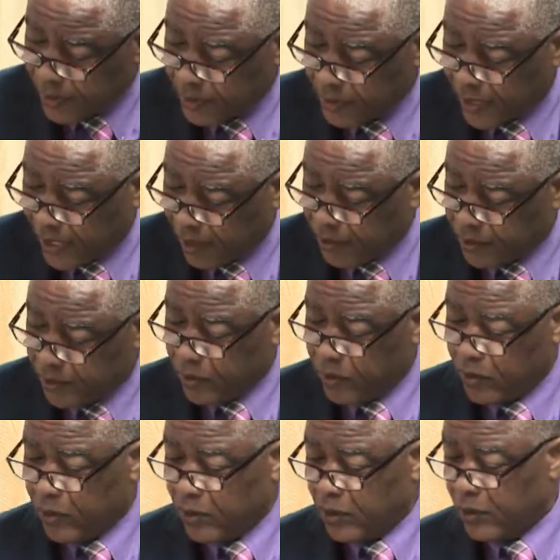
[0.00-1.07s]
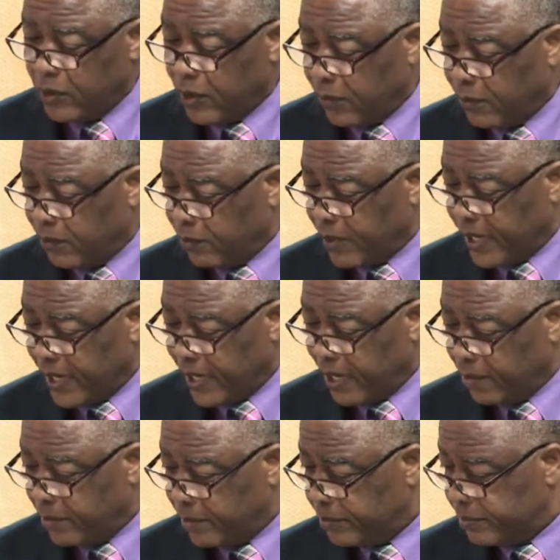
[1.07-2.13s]
that our
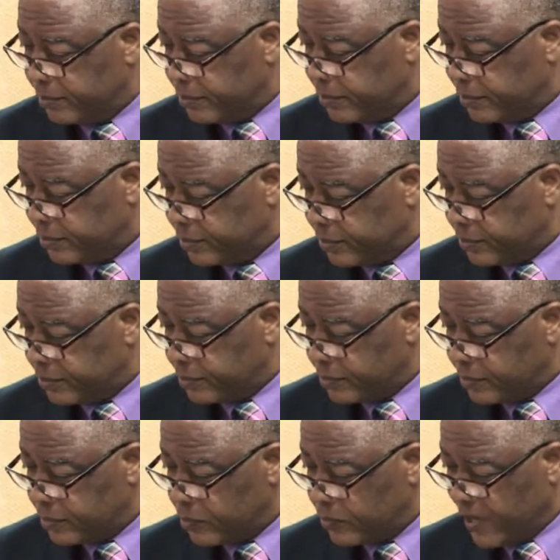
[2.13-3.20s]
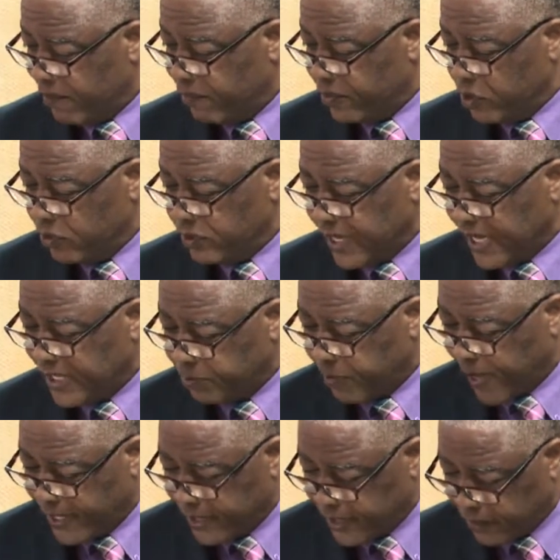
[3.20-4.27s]
revenues are
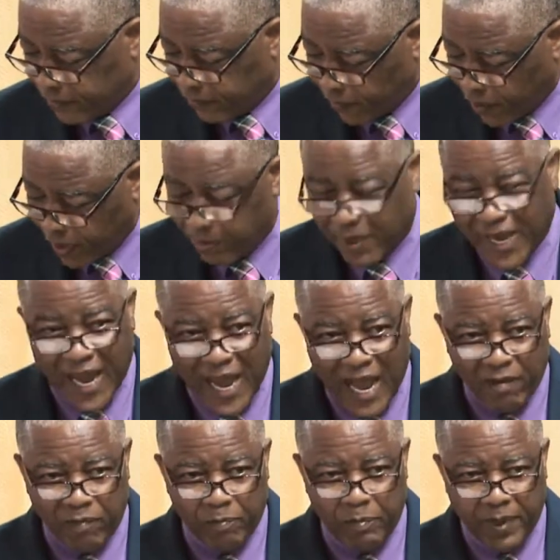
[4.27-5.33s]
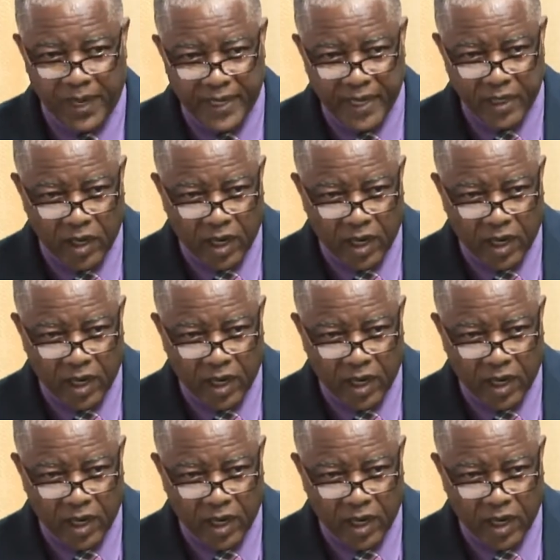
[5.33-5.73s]
expected to fall by $500 million.